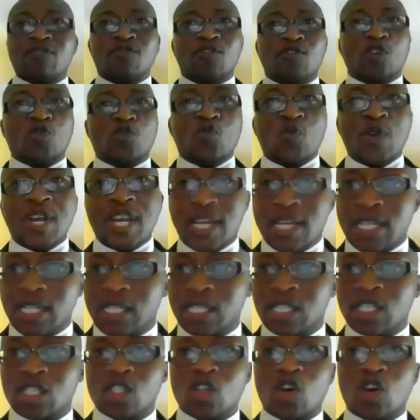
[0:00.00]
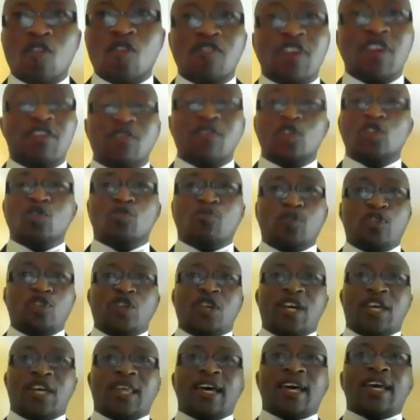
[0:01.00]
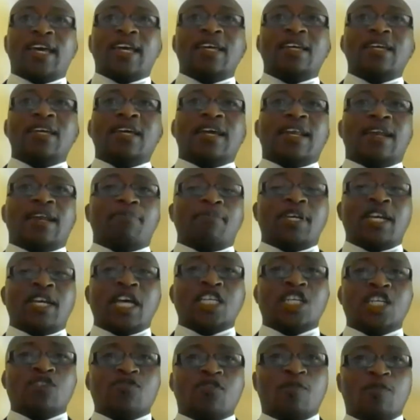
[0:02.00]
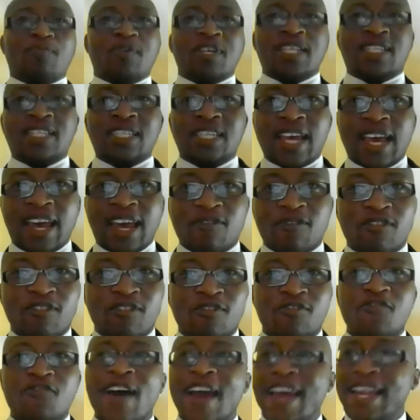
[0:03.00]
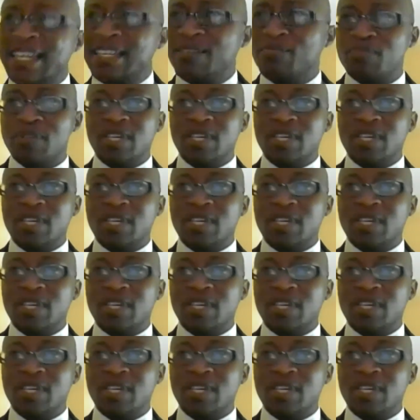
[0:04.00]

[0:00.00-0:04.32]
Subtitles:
if not weeks, of having to put together an application for PCF, finding